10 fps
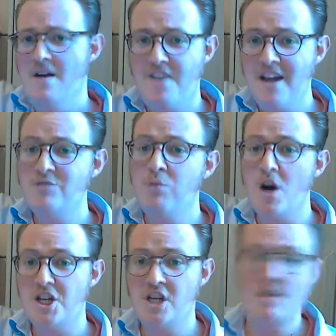Thanks for
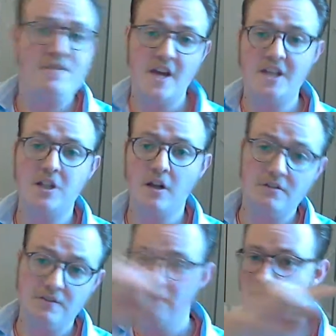watching. Thanks a
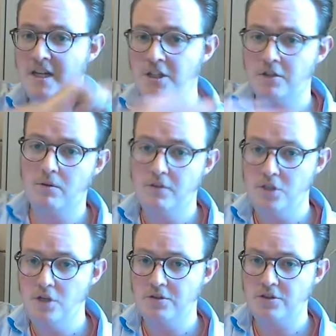lot. Thanks to all the
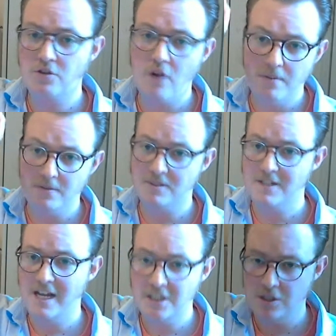new subscribers.
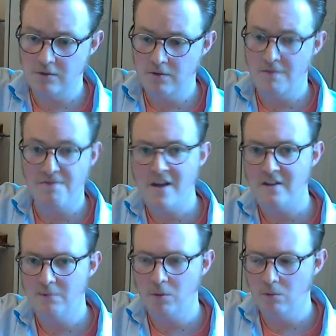Thanks to the
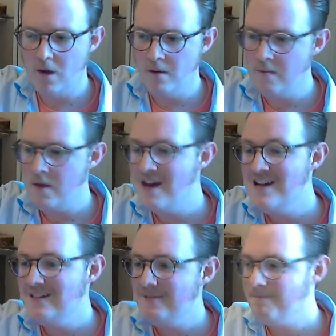faithful one.
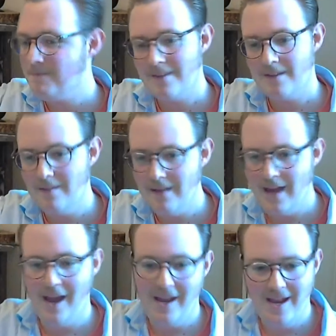
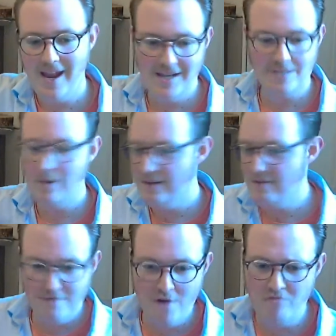I hate when the
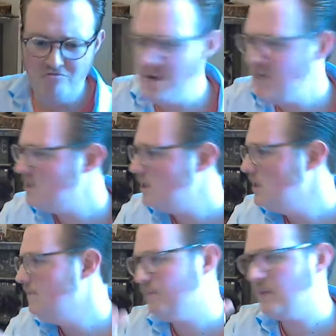phone rings.
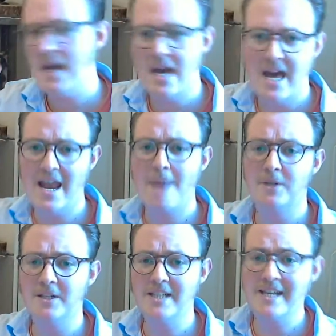An
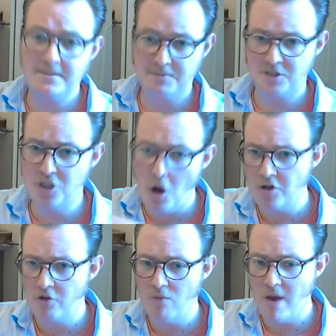apple a day keeps the
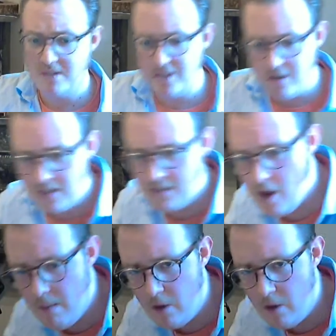doctor away as long as you aim